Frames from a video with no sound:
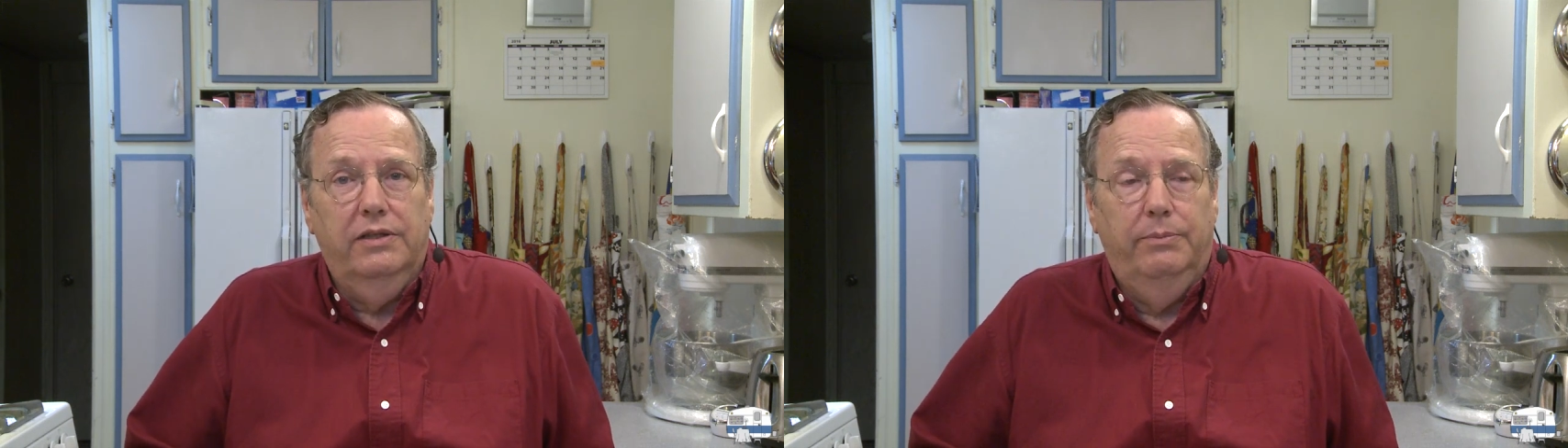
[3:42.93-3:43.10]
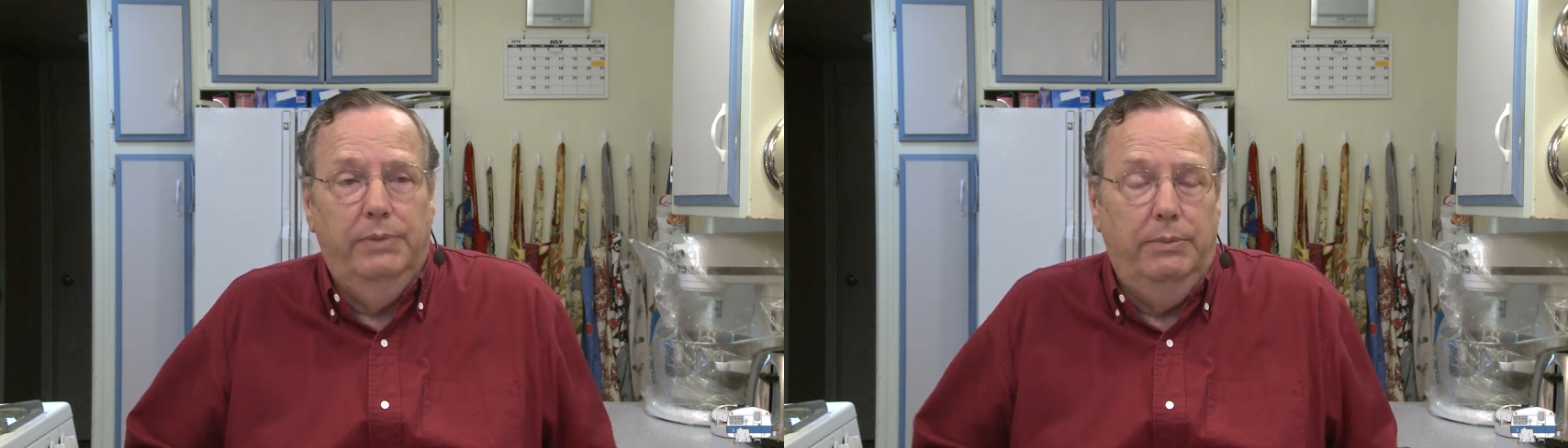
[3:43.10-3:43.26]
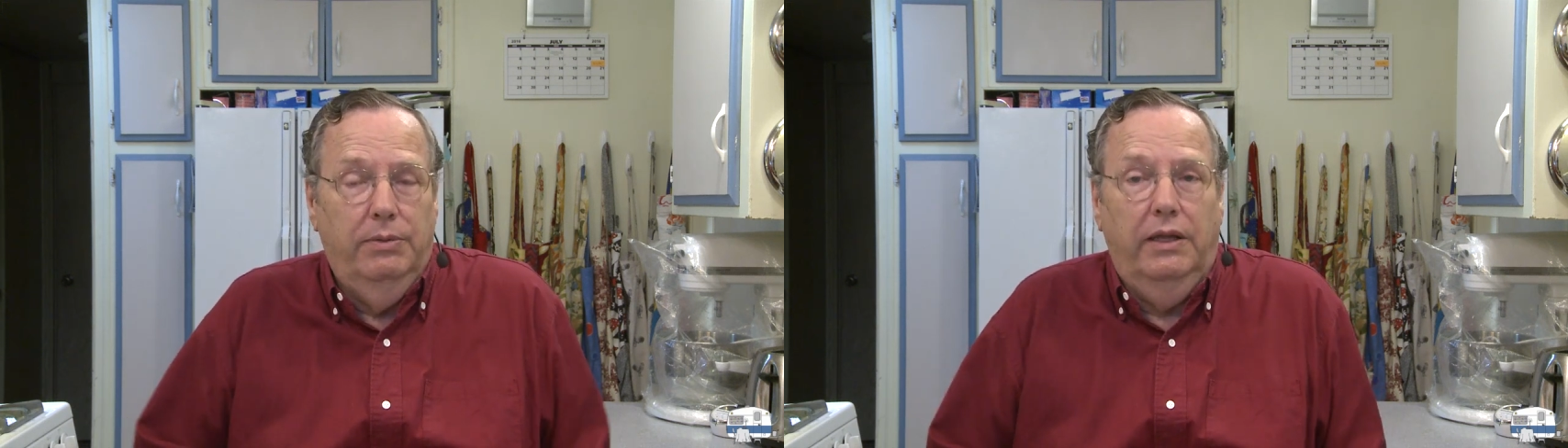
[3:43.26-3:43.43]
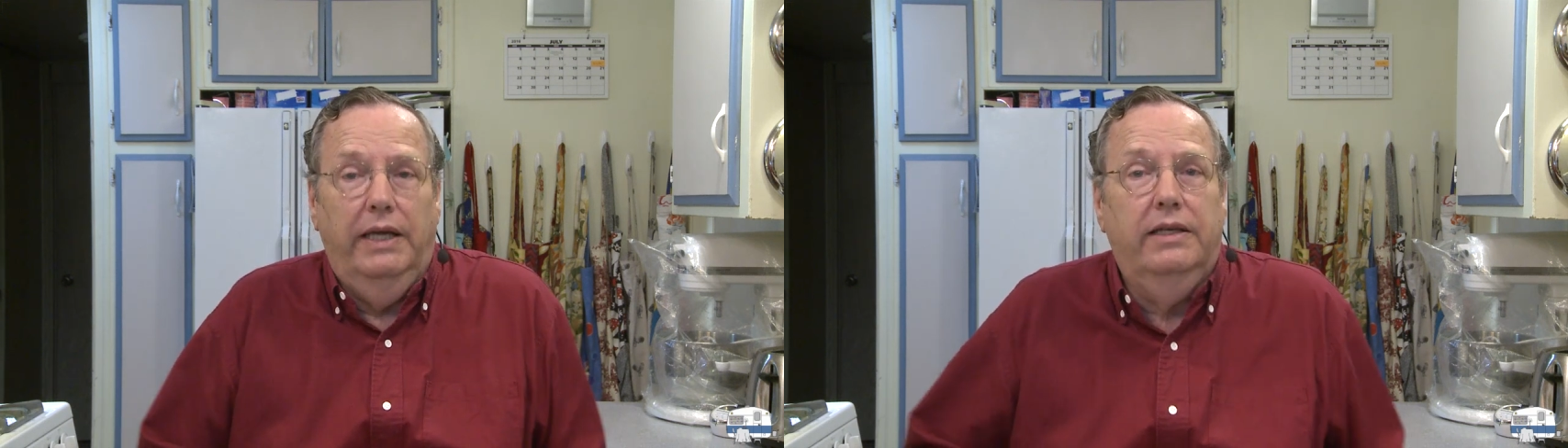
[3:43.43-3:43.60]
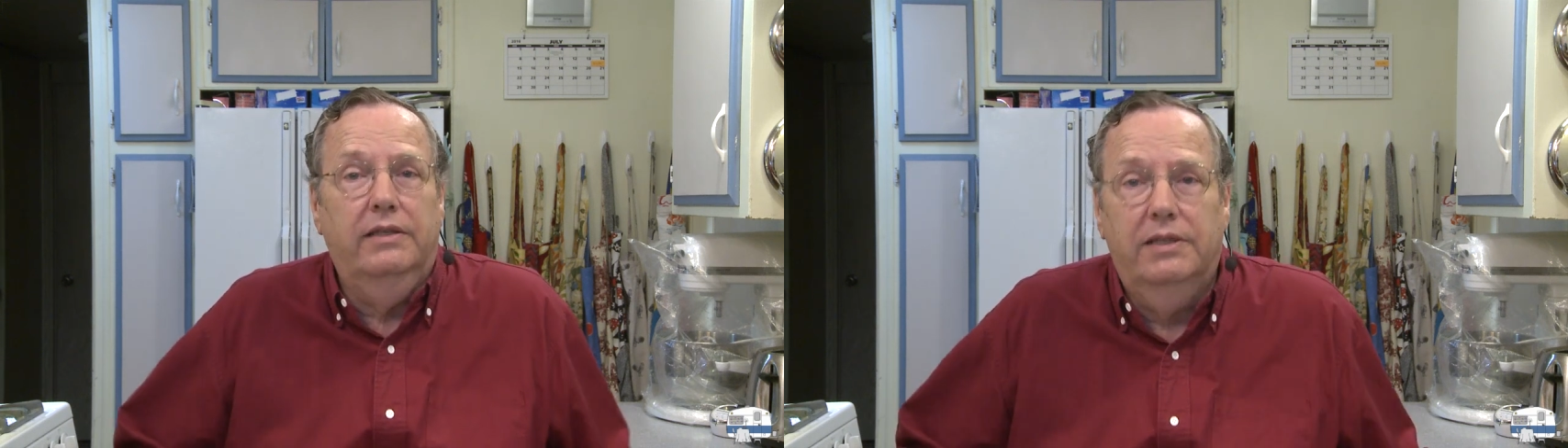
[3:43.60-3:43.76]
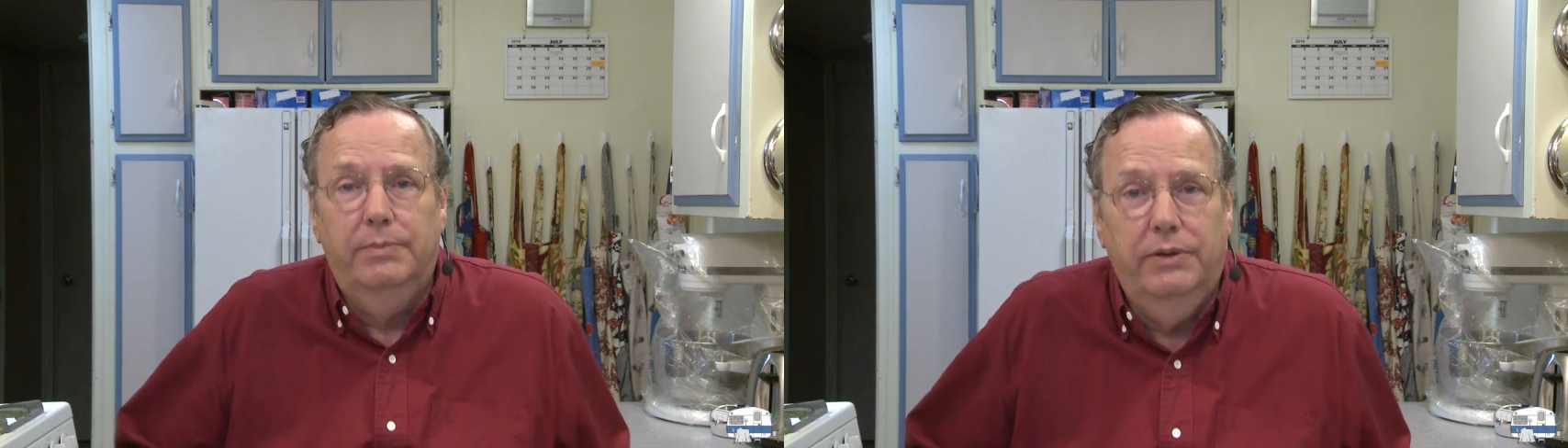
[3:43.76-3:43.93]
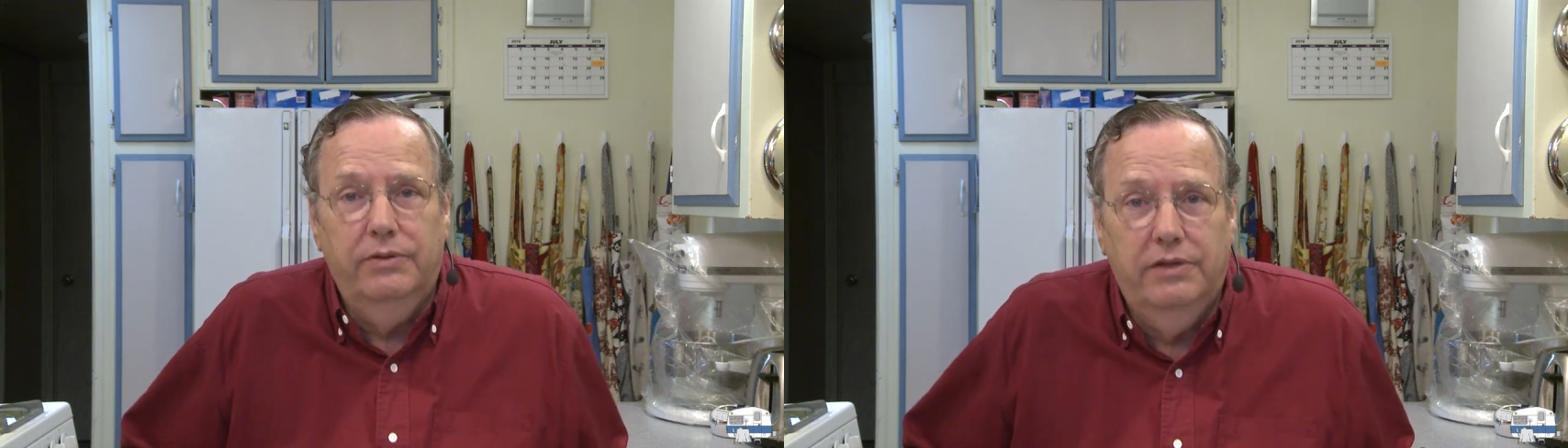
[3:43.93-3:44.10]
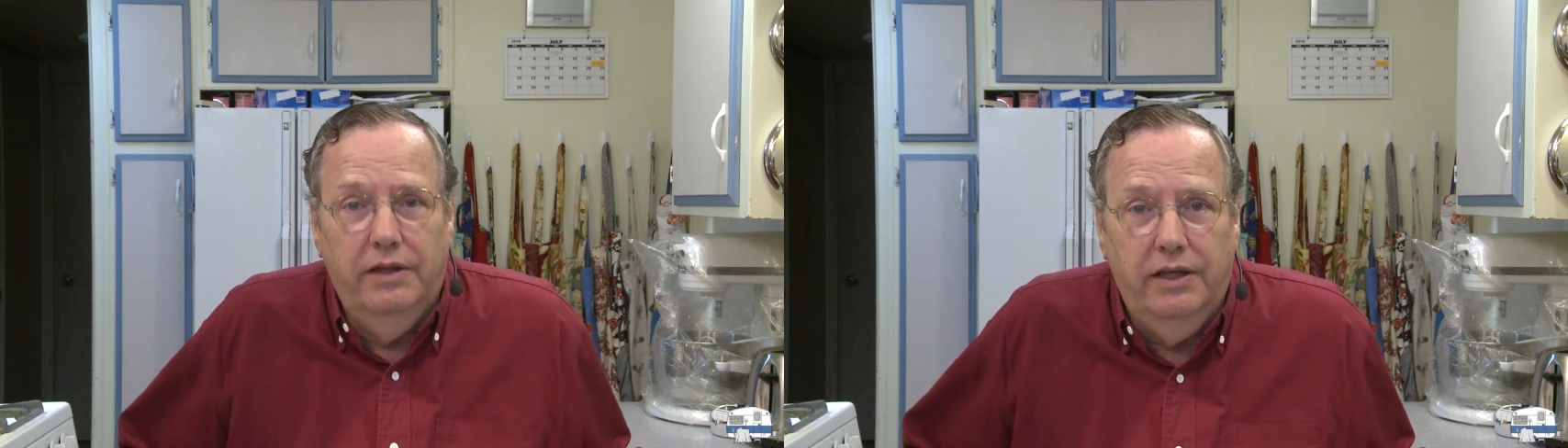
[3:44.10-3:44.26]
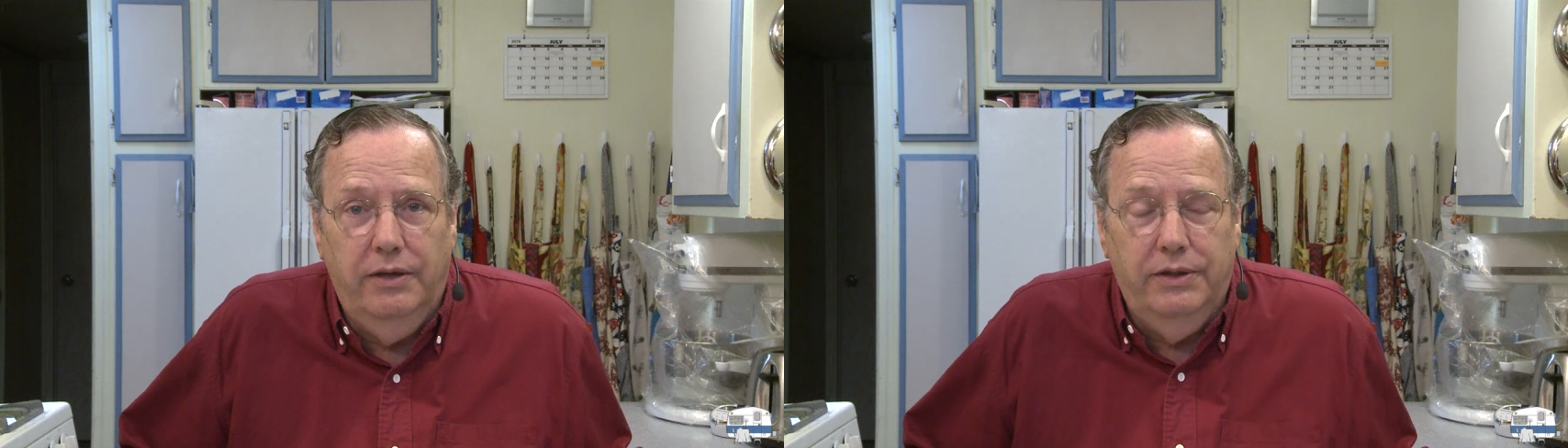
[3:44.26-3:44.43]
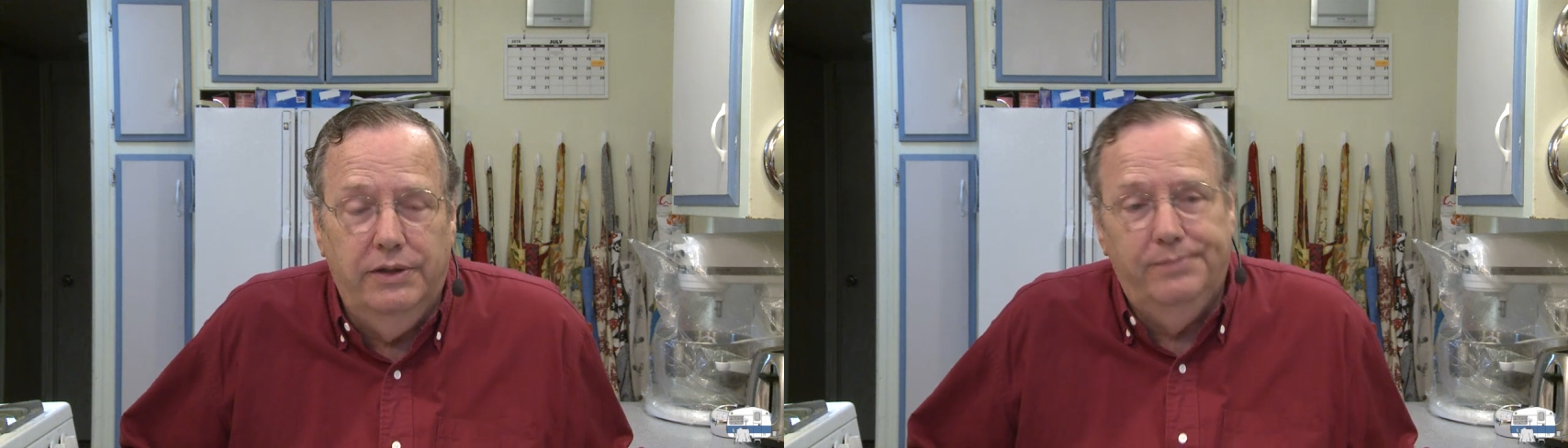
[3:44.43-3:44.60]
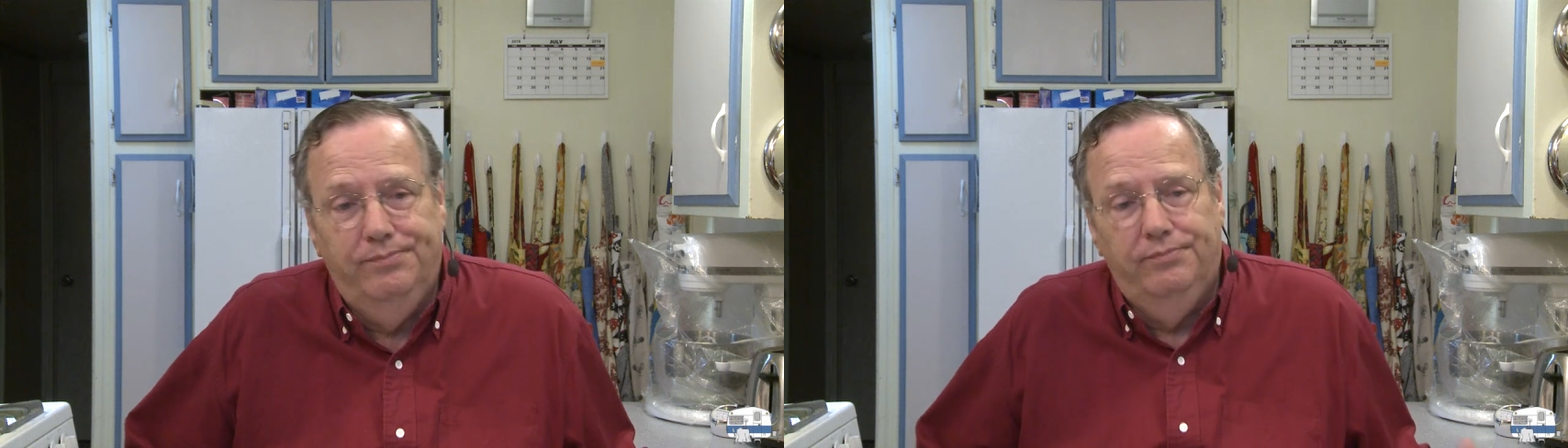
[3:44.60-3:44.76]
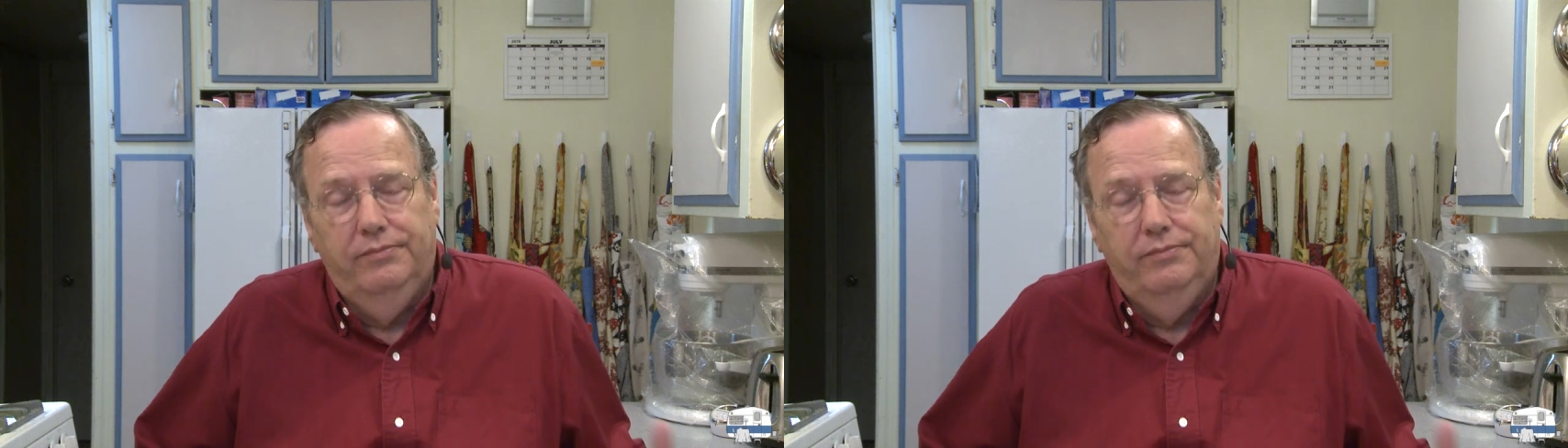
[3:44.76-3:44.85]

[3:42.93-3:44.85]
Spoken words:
and people like conspiracy theories.